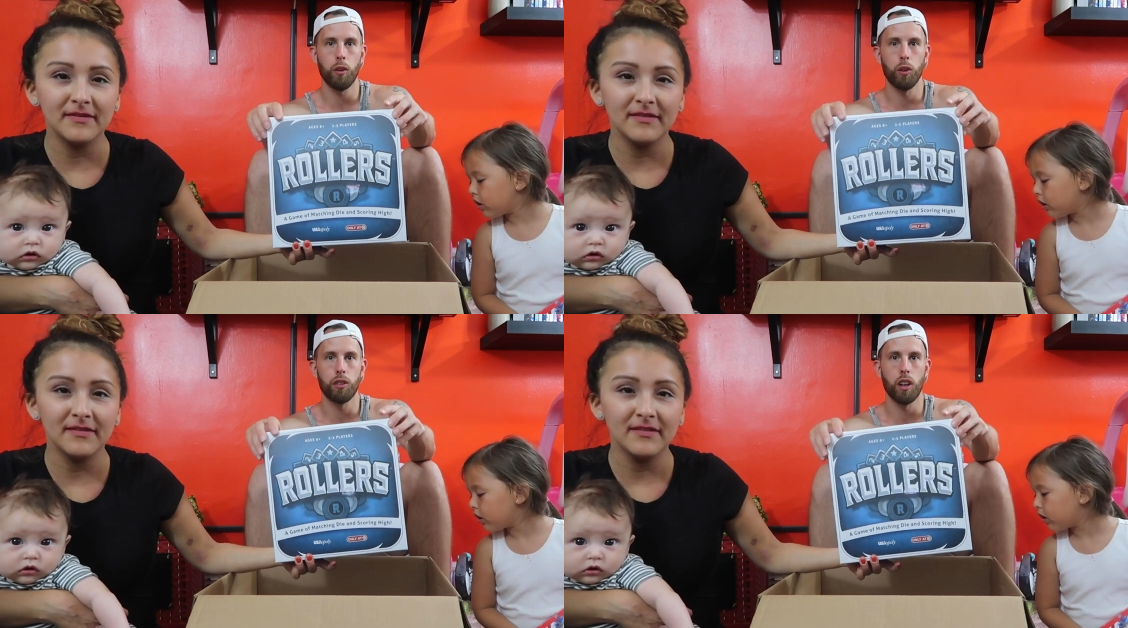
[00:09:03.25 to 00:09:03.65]

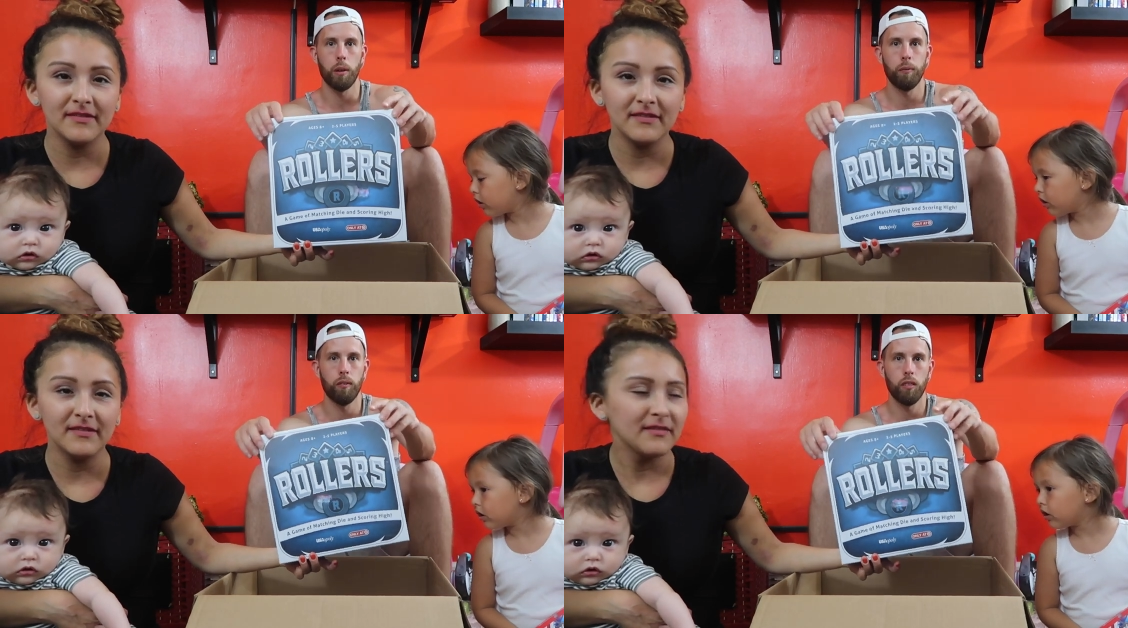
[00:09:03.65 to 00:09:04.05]
Speaker 1: adult
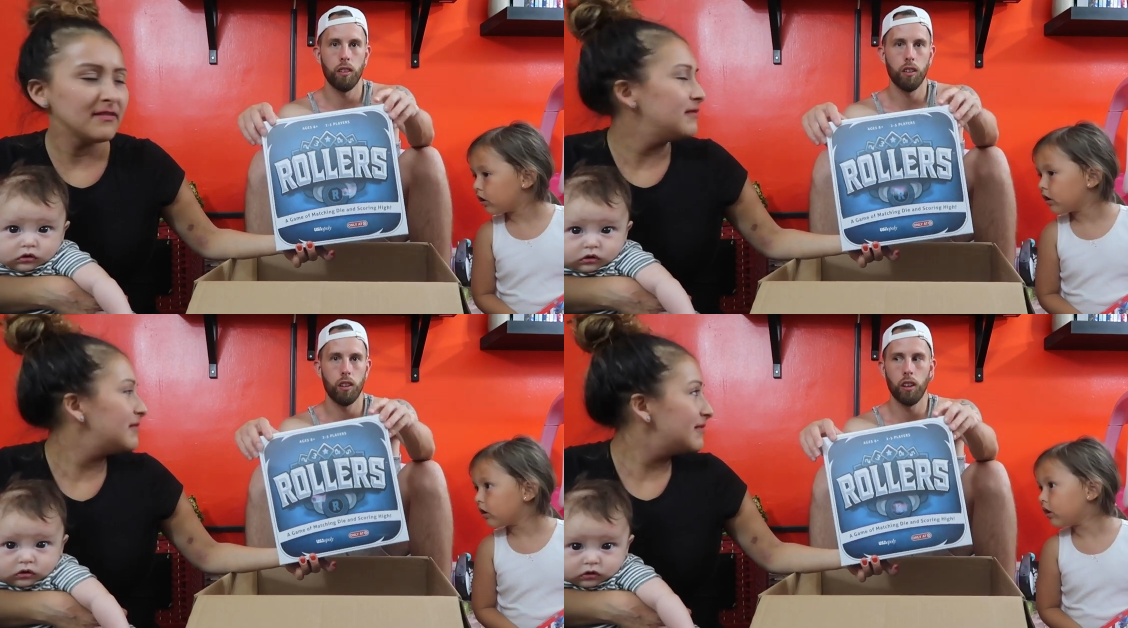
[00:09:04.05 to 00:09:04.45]
time,
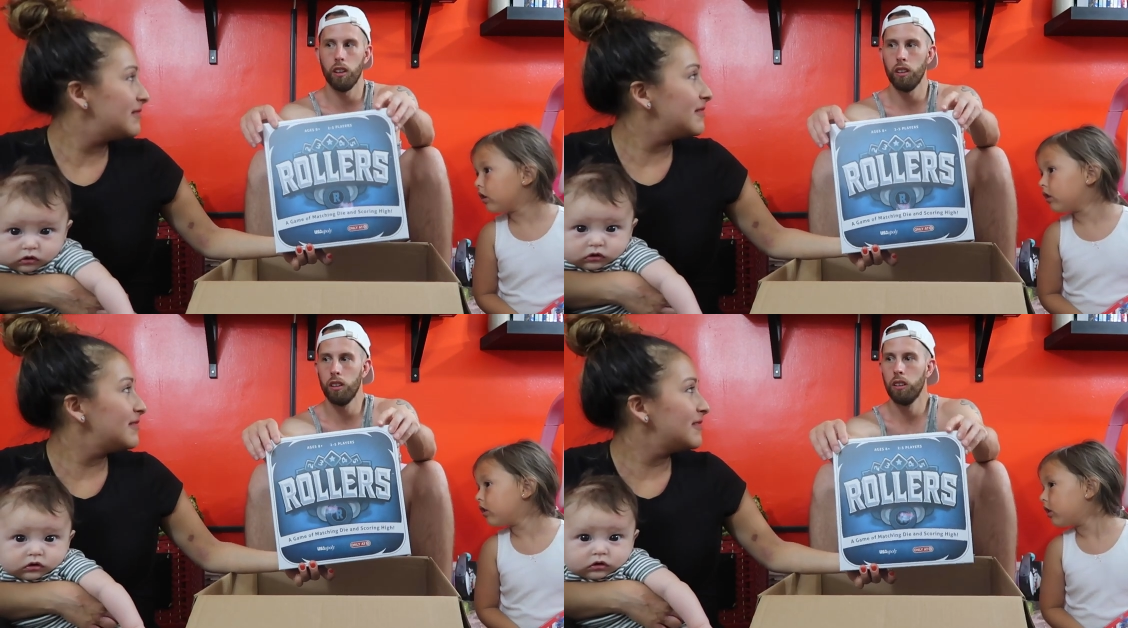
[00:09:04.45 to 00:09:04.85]

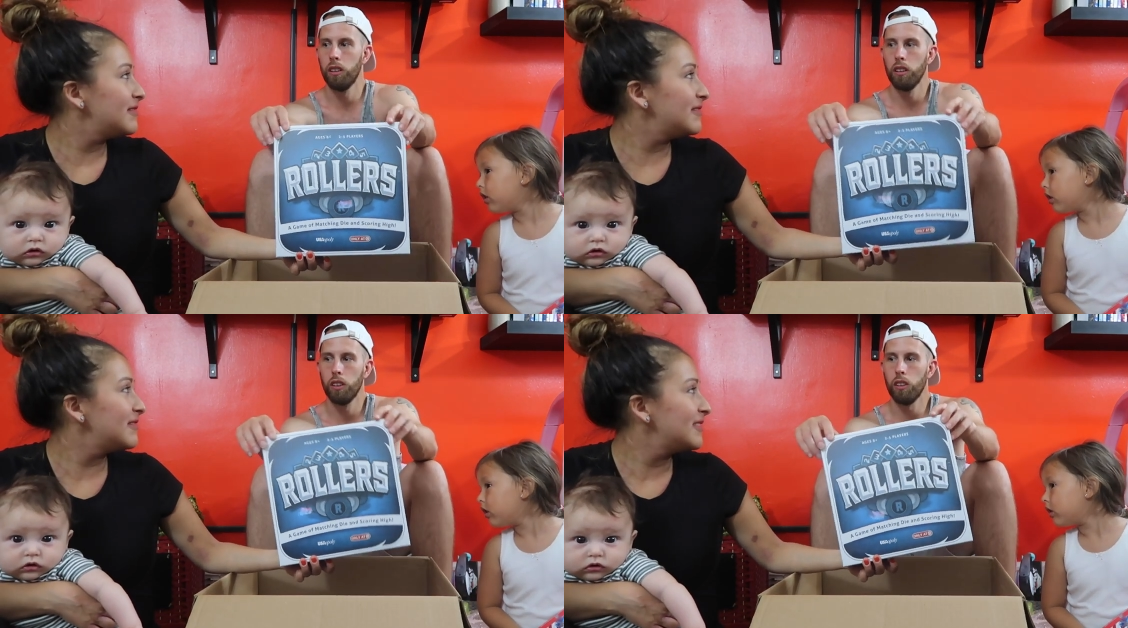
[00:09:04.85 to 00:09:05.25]
and
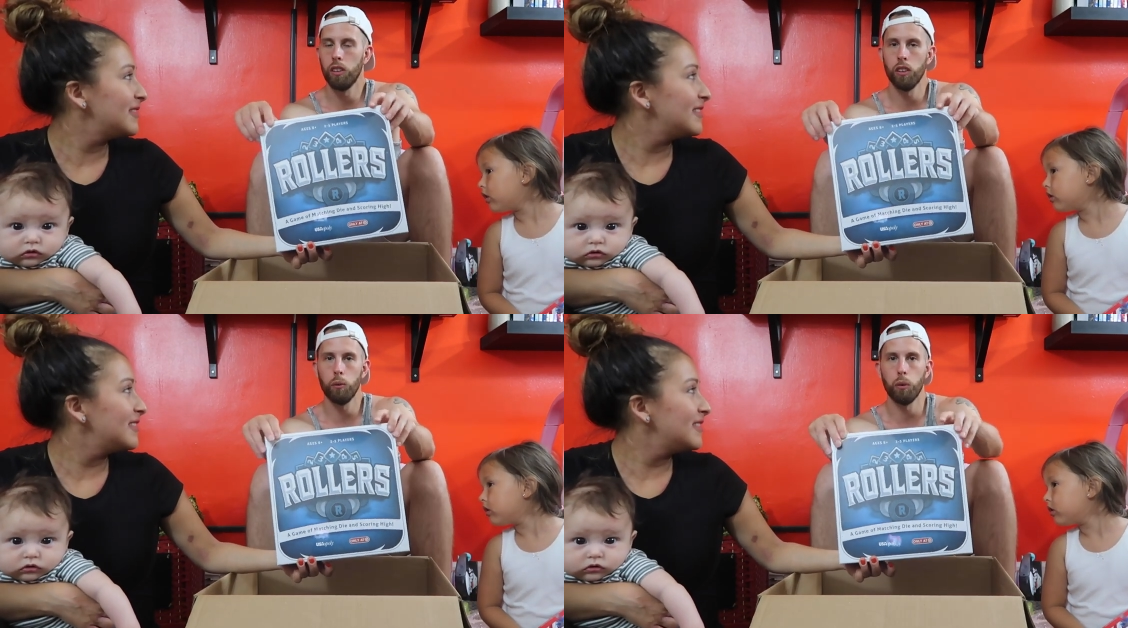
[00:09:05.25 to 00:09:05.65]
uh,
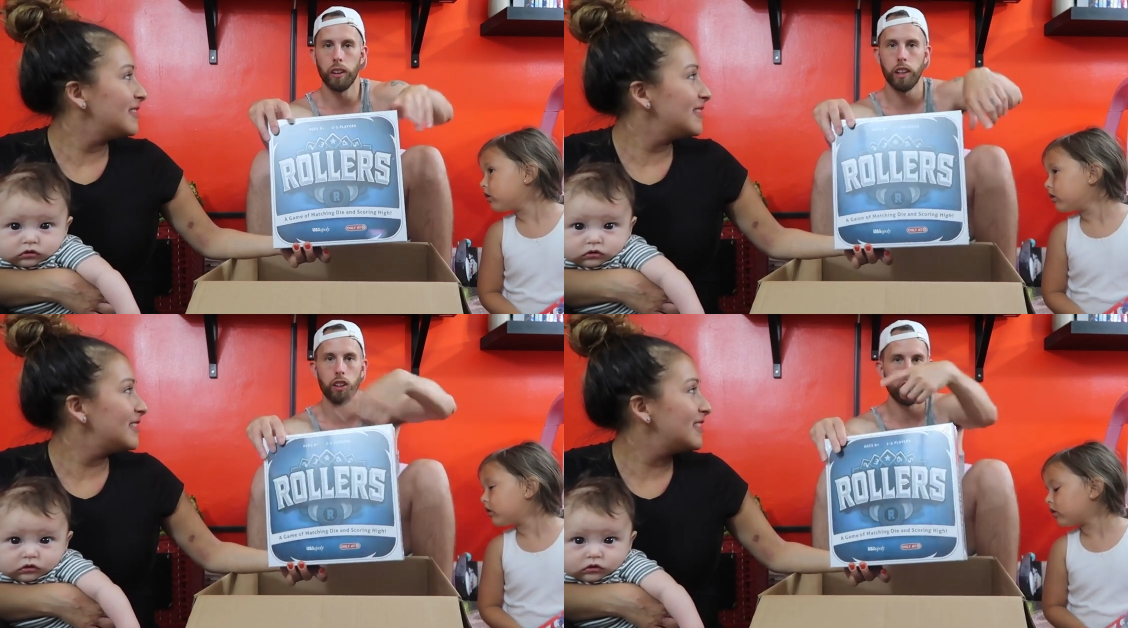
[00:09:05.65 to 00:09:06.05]
when the
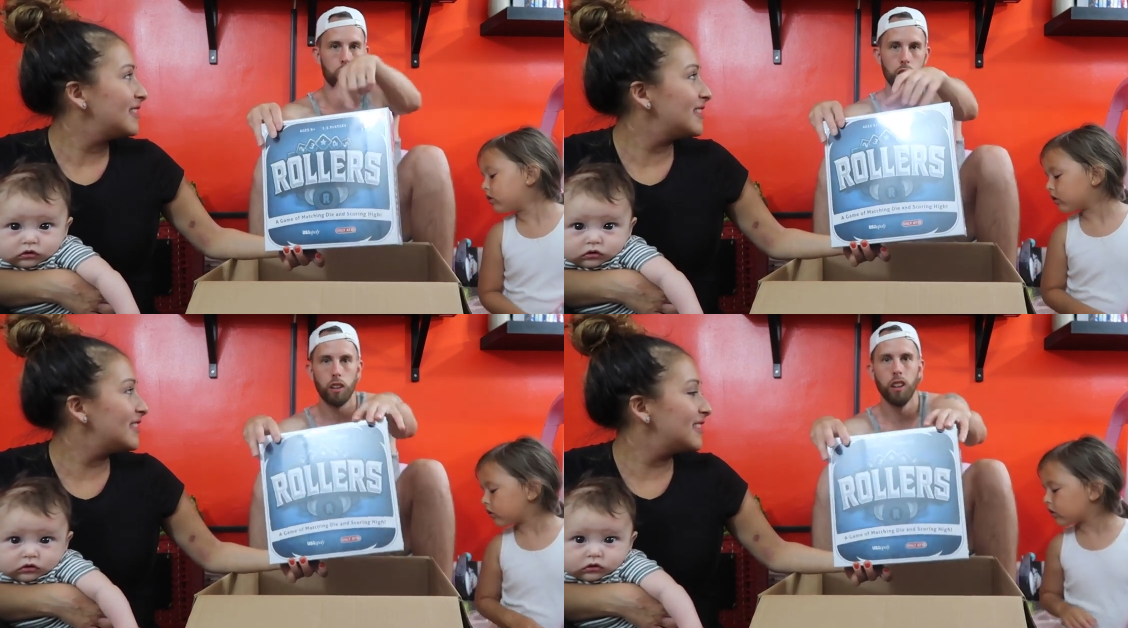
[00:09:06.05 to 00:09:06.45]
kids
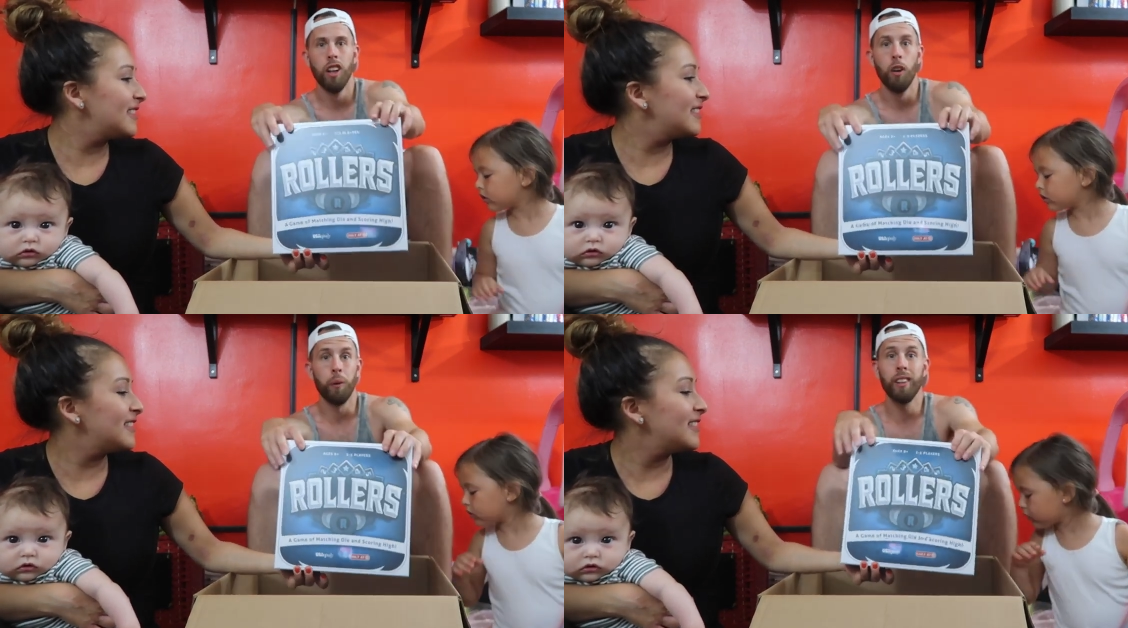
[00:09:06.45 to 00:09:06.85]
are
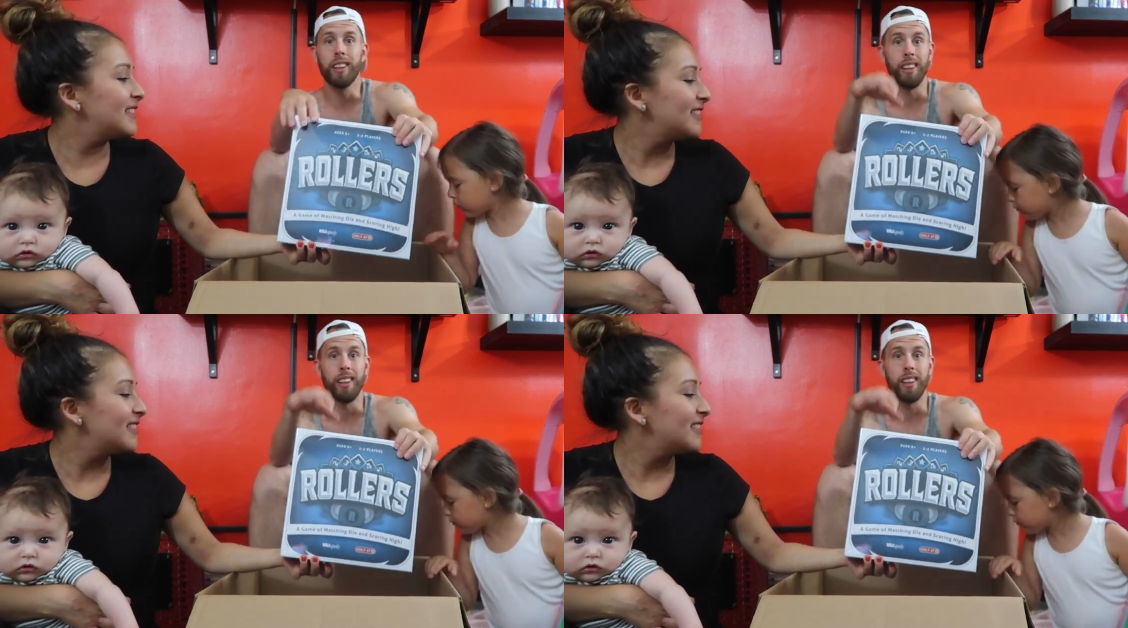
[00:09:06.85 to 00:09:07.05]
when the